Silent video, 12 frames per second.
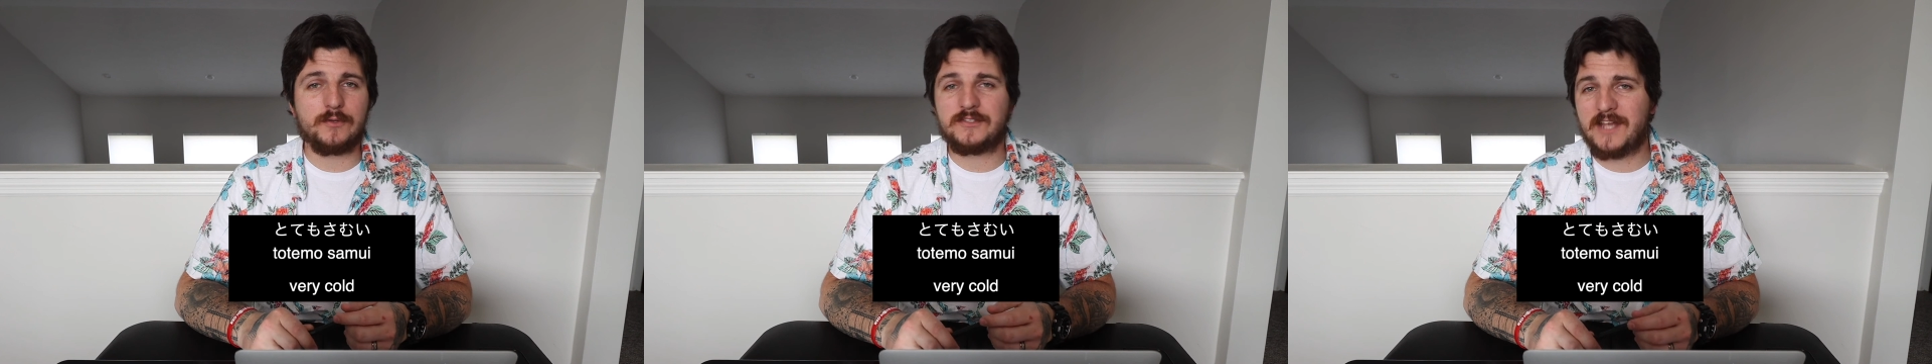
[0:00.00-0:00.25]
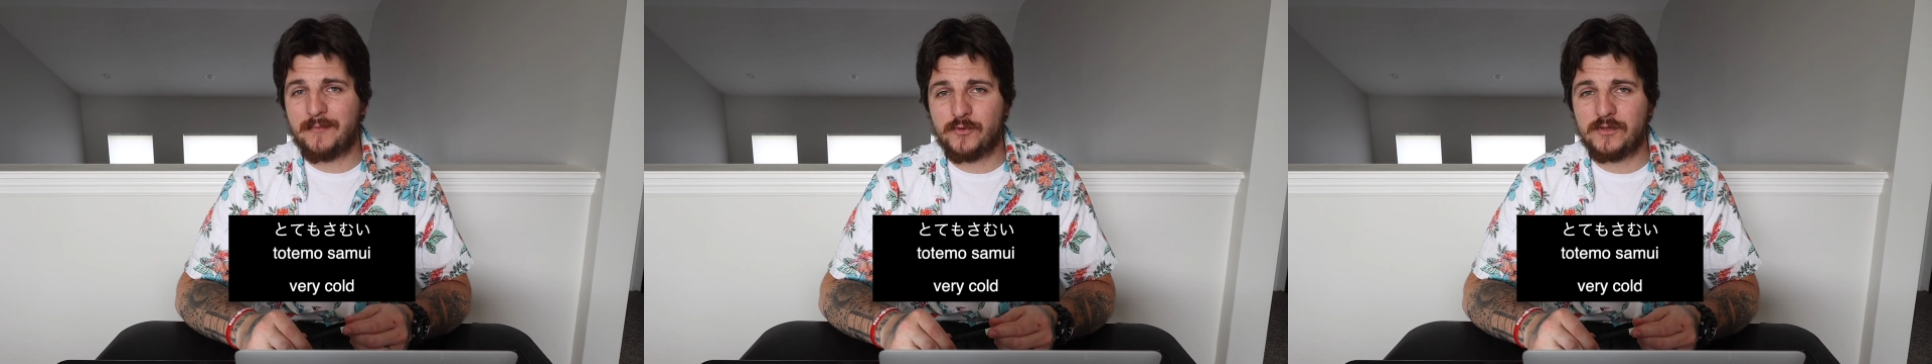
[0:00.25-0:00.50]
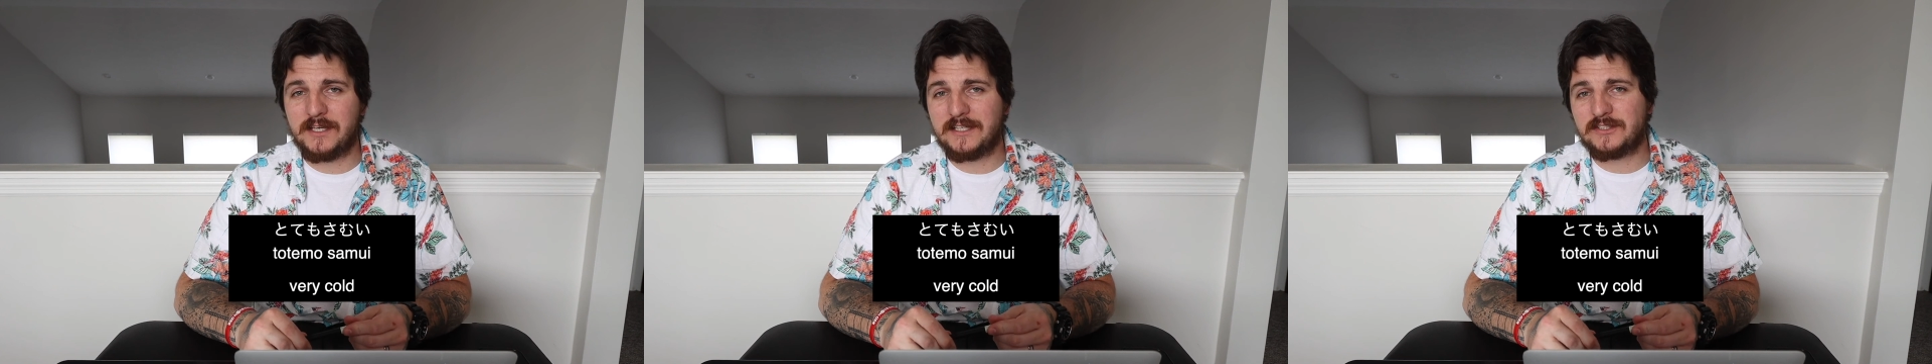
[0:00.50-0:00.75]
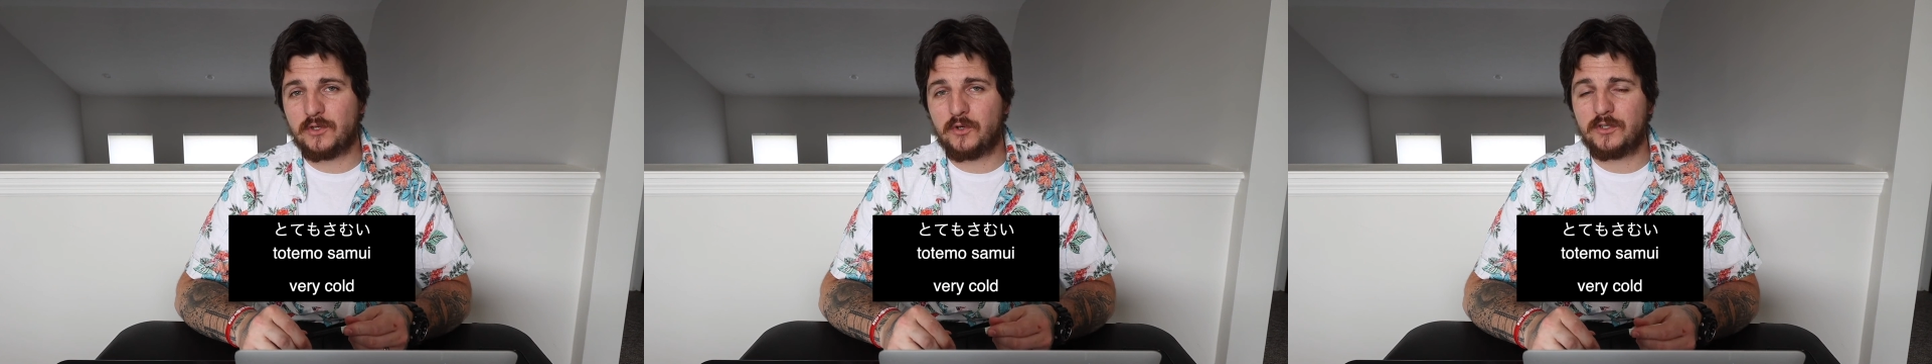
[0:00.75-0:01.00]
Samui
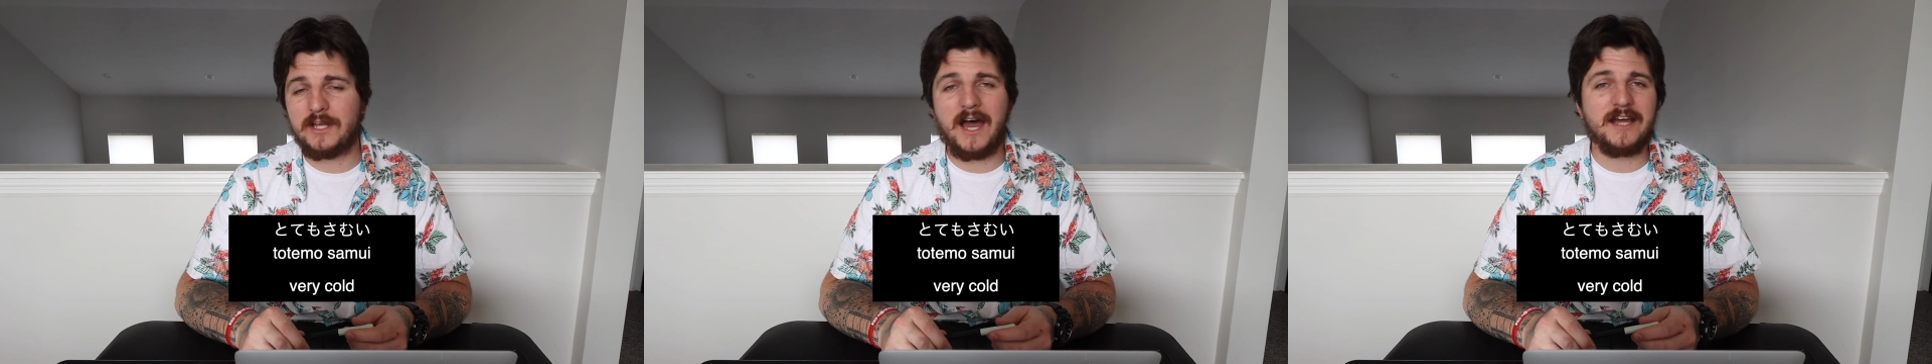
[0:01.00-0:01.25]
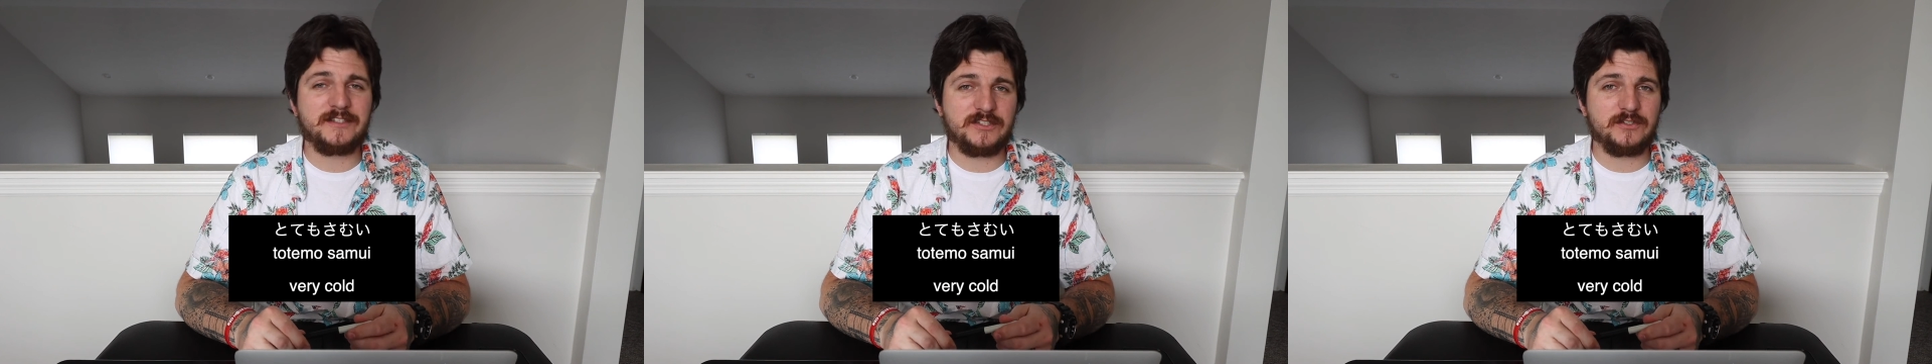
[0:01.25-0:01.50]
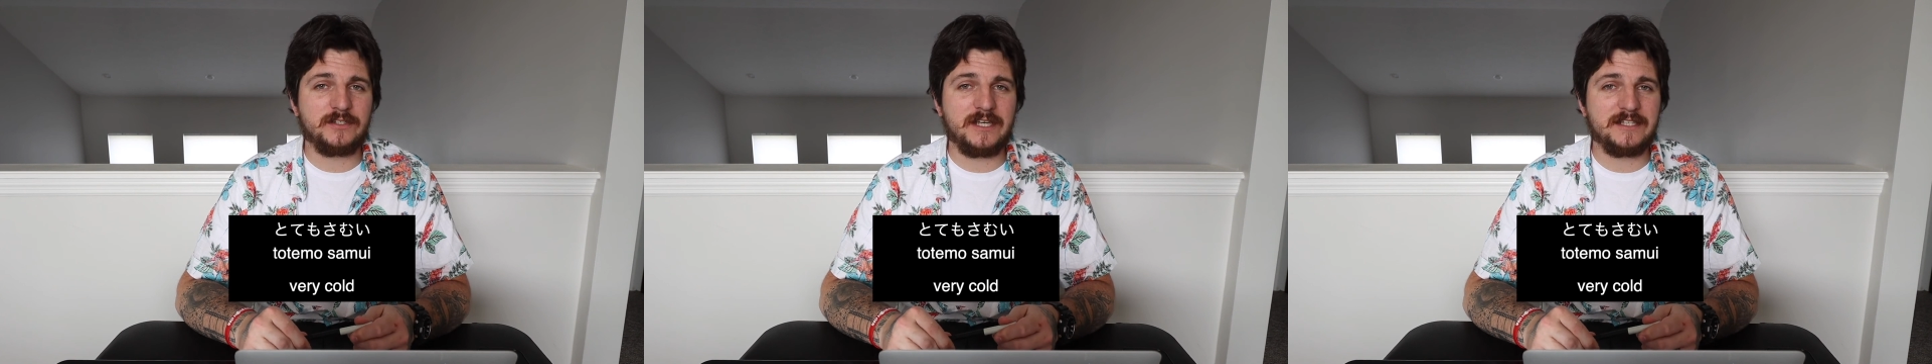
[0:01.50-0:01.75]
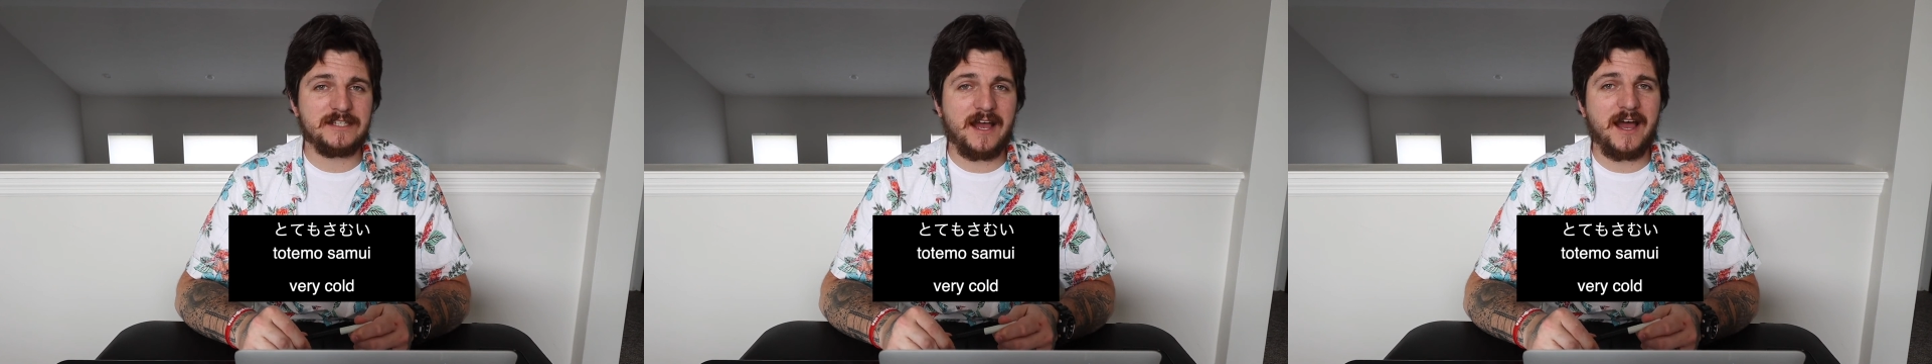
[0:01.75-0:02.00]
is cold,
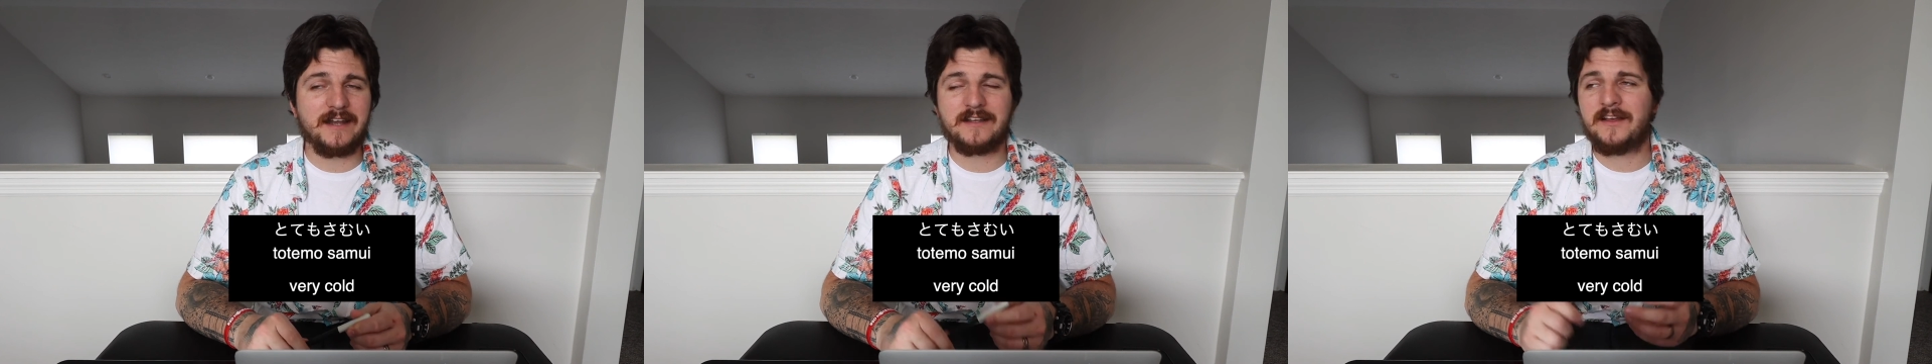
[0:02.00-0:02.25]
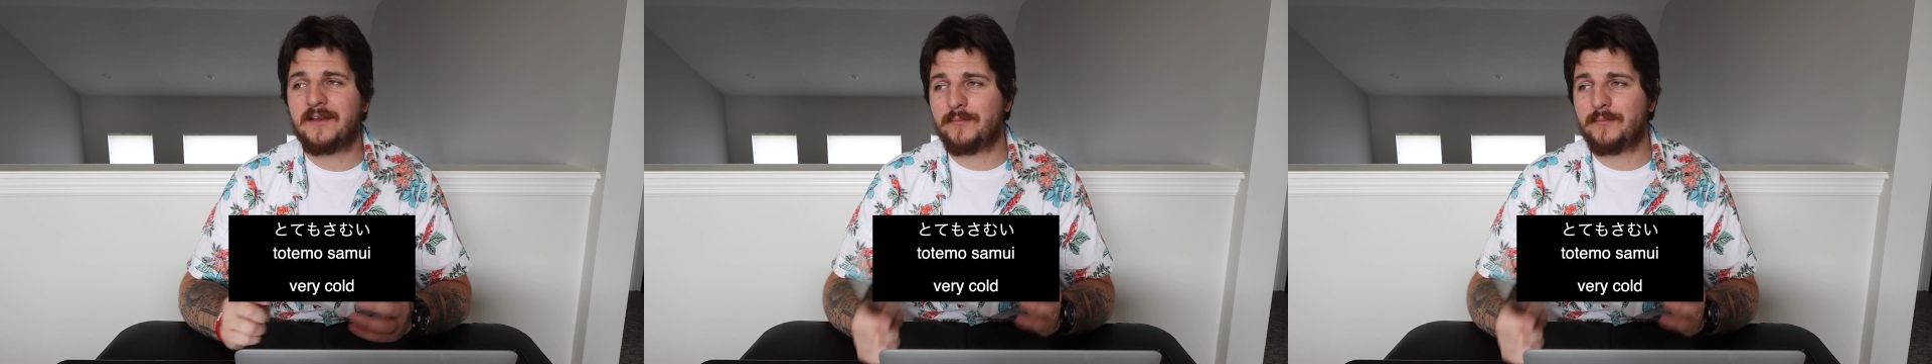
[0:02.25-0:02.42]
atsui is hot.